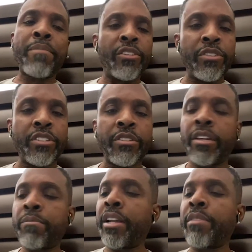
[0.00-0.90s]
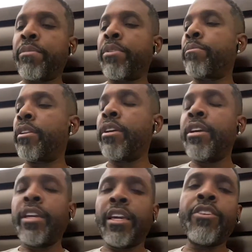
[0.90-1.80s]
of my best friends in, in bodybuilding, but
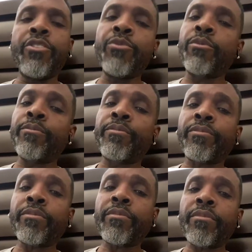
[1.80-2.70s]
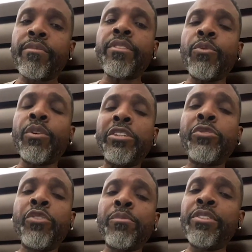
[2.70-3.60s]
he knew when
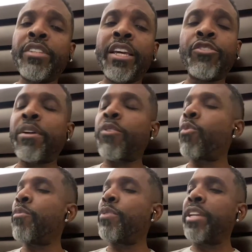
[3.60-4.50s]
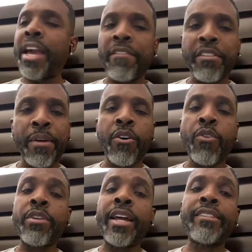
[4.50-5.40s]
I showed up on stage, no matter what we laughed
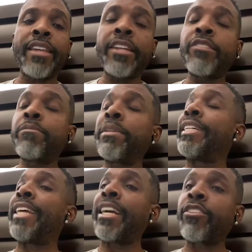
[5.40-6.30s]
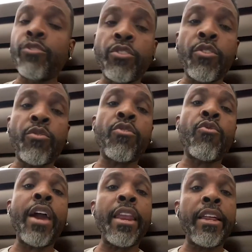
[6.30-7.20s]
about on that stage, me and Dexter gonna
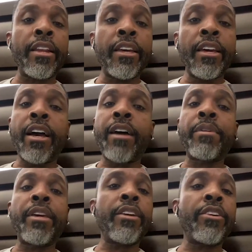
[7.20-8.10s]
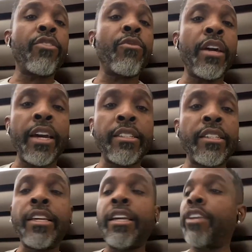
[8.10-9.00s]
go at it. I'm kicking,
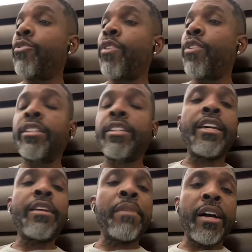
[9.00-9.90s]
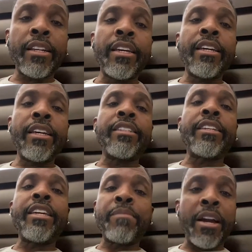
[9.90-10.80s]
and you gonna have to kick mine
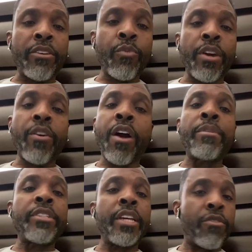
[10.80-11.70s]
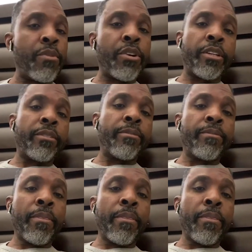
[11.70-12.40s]
to get me out the way, or I'm gonna take your money.